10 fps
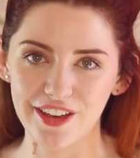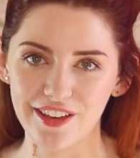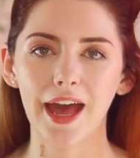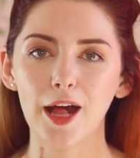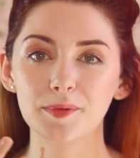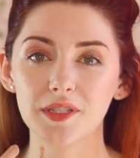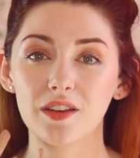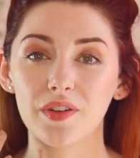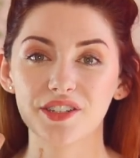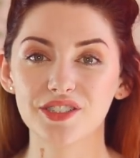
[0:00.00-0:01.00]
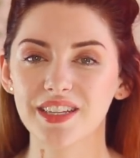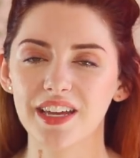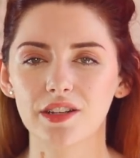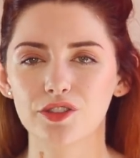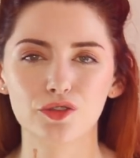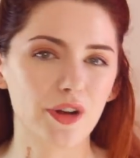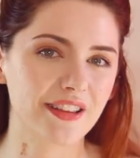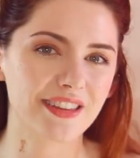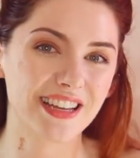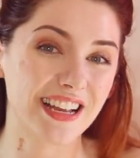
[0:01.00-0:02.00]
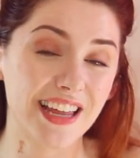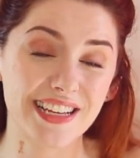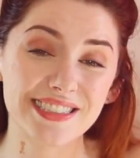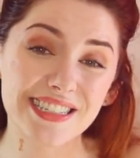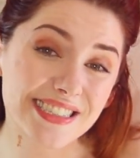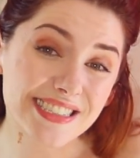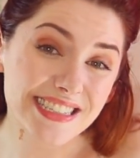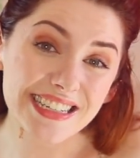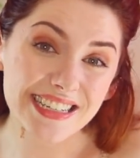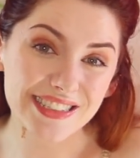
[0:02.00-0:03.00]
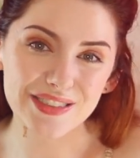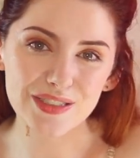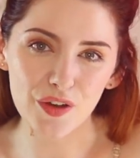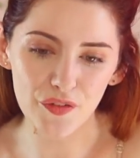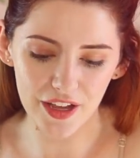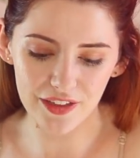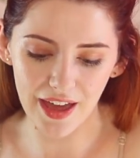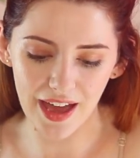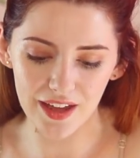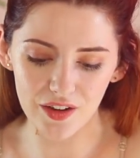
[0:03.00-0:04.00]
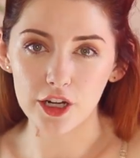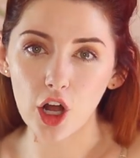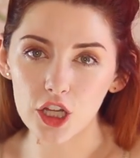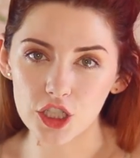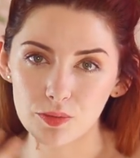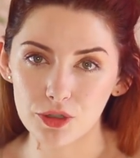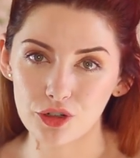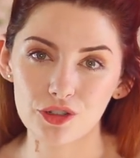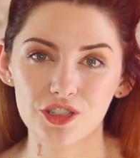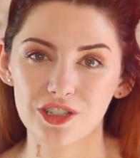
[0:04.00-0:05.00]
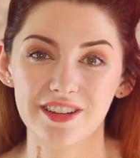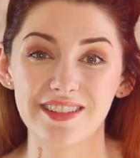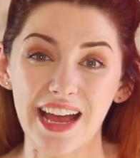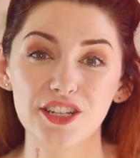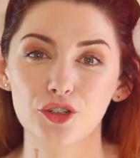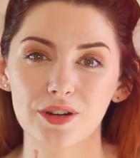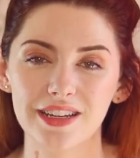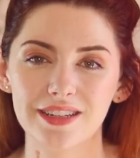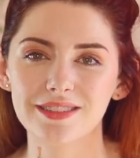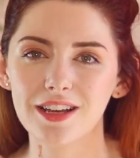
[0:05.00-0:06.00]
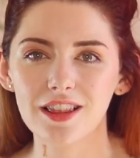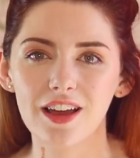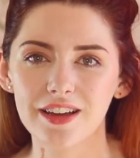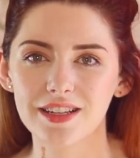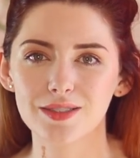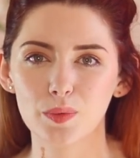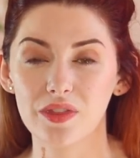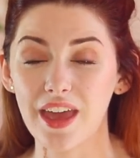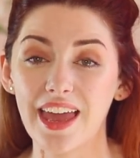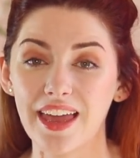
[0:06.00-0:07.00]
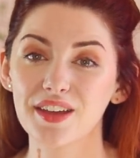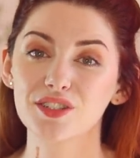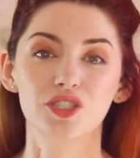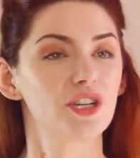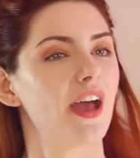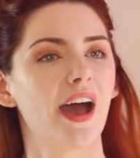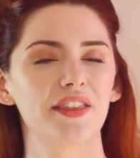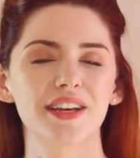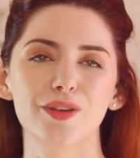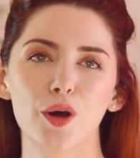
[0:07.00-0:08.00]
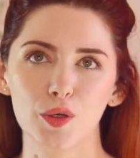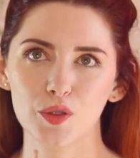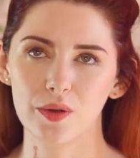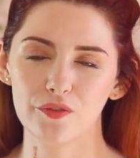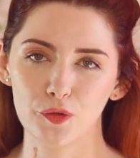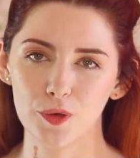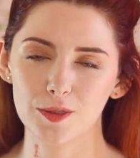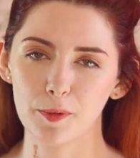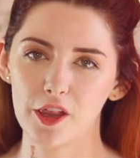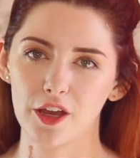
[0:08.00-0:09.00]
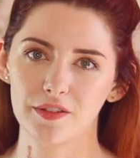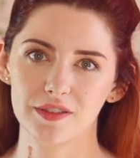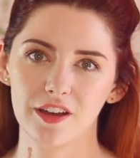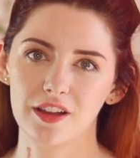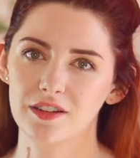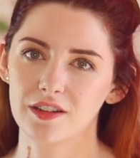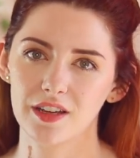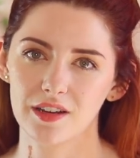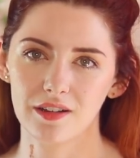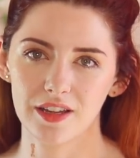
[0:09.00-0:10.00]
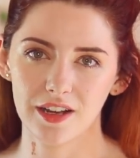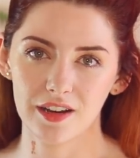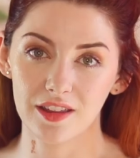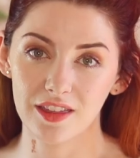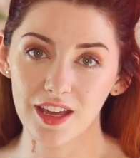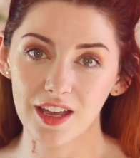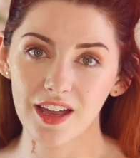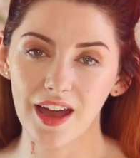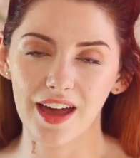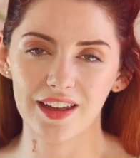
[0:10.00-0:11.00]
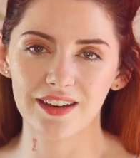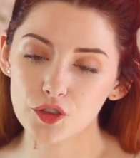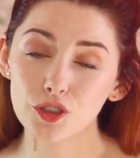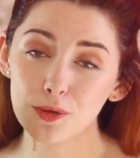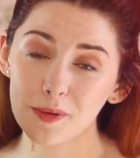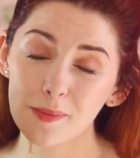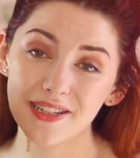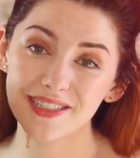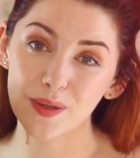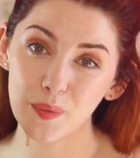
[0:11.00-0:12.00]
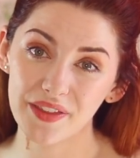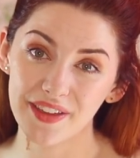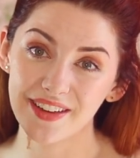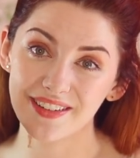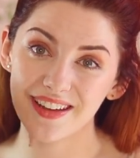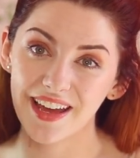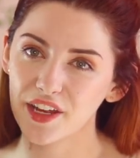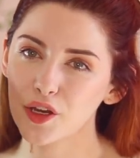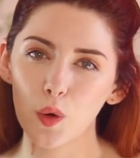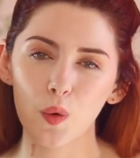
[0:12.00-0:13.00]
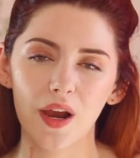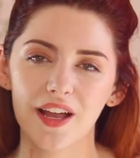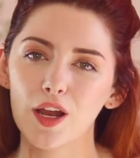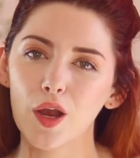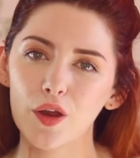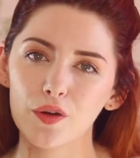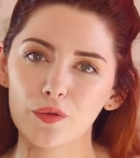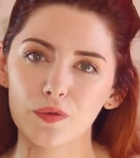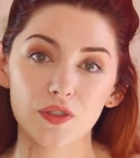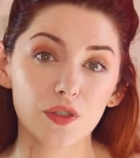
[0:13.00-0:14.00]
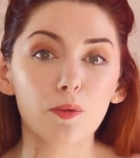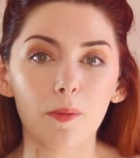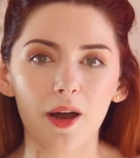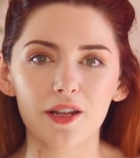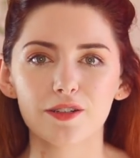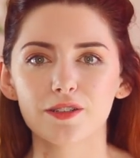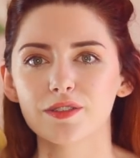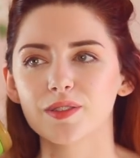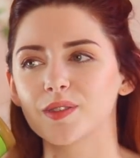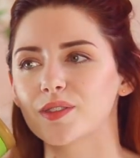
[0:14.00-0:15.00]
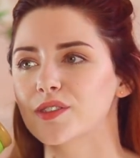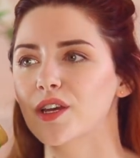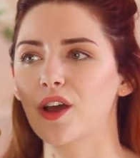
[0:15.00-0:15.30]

it. It helps give our skin strength and elasticity and stuff like that. And our collagen production naturally declines with age. And that's also influenced by lifestyle and diet and all that kind of thing. And supplementing with it, and I know like a lot of supermodels and